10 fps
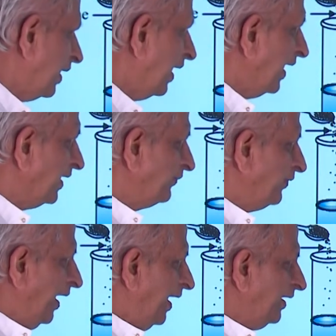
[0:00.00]
And if
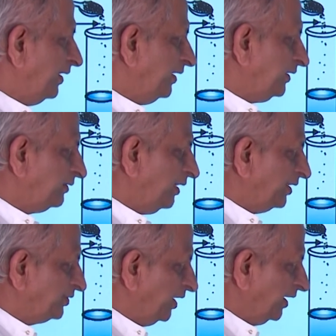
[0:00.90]
you add it
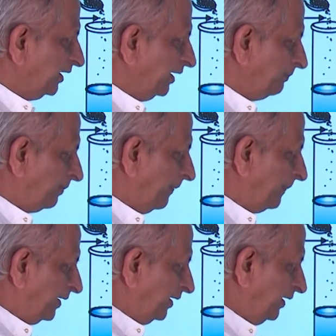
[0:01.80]
and shake it
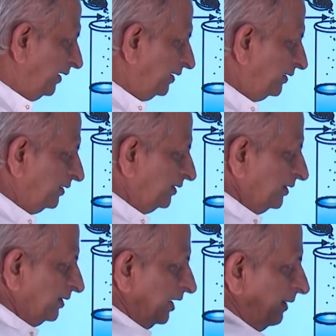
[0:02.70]
properly,
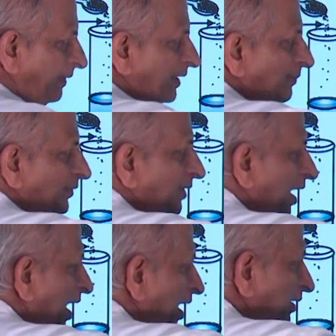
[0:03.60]
it becomes
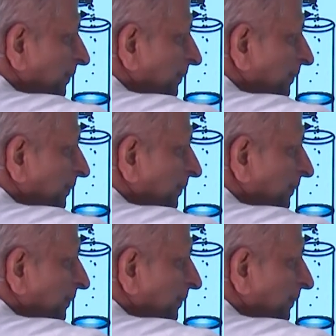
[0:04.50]
dark